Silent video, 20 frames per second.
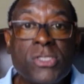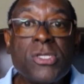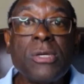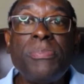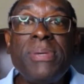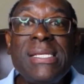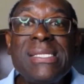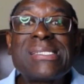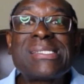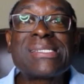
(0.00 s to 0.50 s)
to
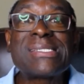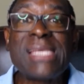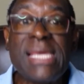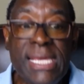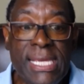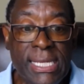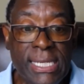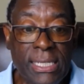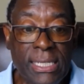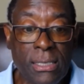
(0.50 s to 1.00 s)
be
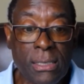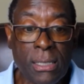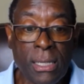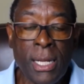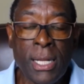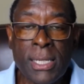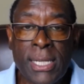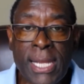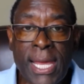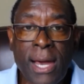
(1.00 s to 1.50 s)
seen.
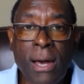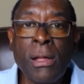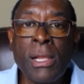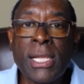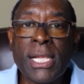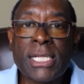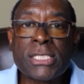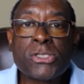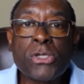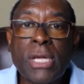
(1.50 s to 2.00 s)
Now,
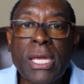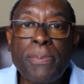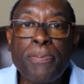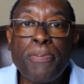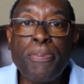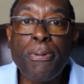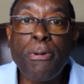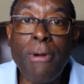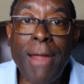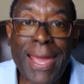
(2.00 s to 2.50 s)
let's look at
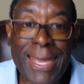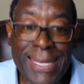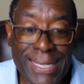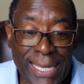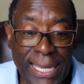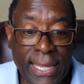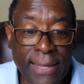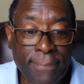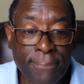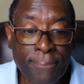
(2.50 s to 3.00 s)

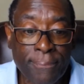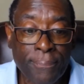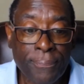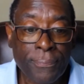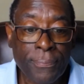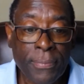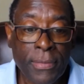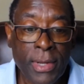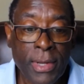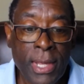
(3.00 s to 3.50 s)
praying.
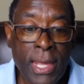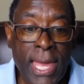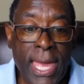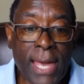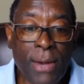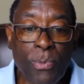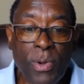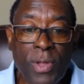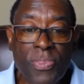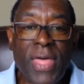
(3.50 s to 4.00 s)

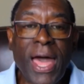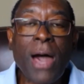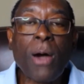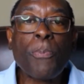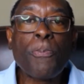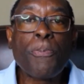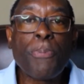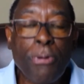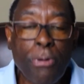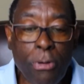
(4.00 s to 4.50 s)
And when thou
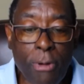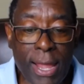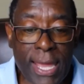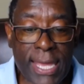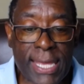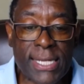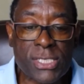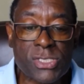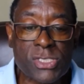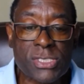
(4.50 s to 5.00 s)

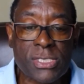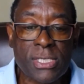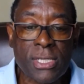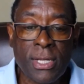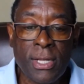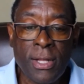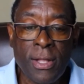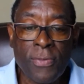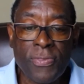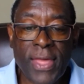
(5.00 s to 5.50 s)
prayest,
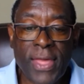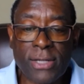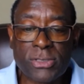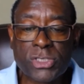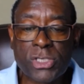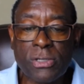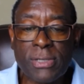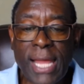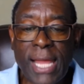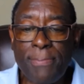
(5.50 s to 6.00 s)
thou
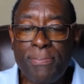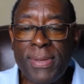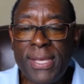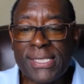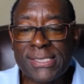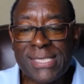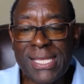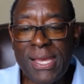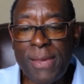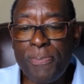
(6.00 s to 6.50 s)
shalt not be
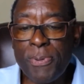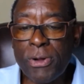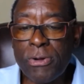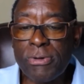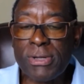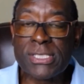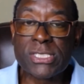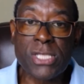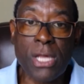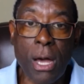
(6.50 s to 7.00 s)
as the
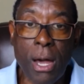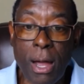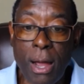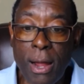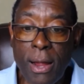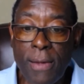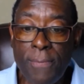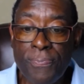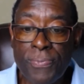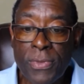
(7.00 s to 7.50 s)
hypocrites
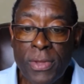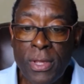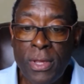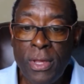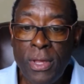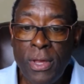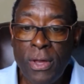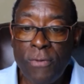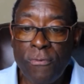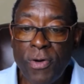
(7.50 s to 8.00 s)
are.
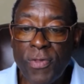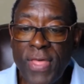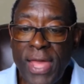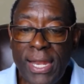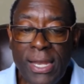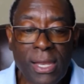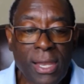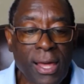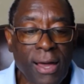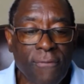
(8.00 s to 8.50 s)
For they
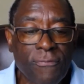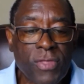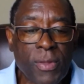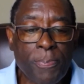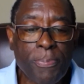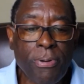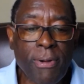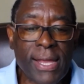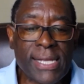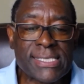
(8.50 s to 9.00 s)
love to
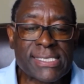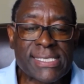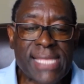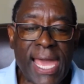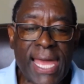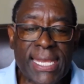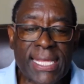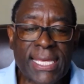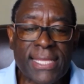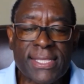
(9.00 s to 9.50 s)
pray
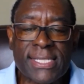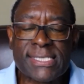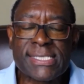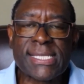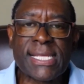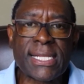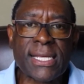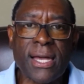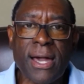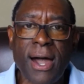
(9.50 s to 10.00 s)
standing in the
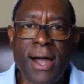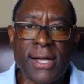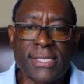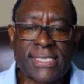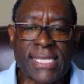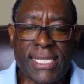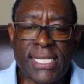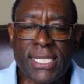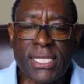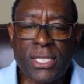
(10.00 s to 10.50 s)
synagogues
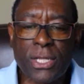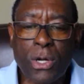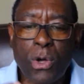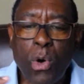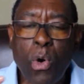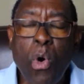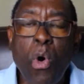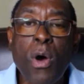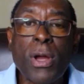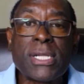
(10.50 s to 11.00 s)
and in the
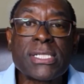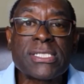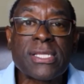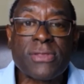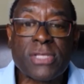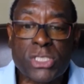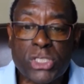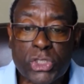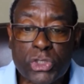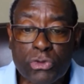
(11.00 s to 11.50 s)
corners of
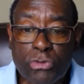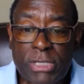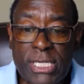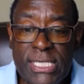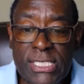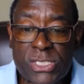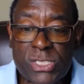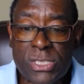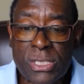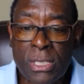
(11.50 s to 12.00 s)
the
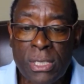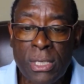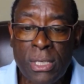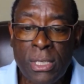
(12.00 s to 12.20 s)
streets,